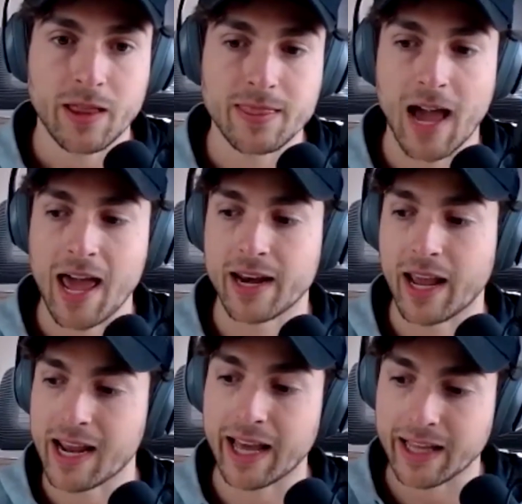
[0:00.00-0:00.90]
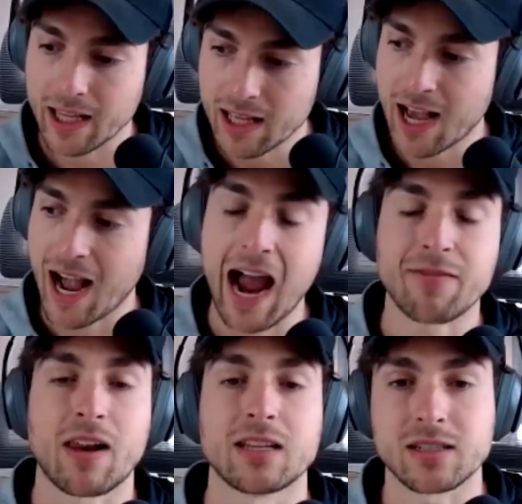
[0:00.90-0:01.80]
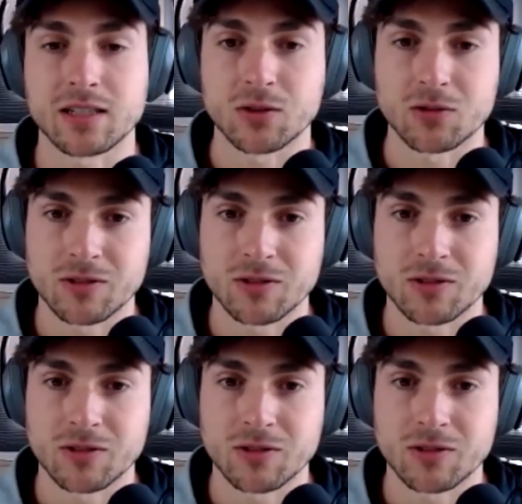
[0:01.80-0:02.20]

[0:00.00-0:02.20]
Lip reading: than a like high flying CEO?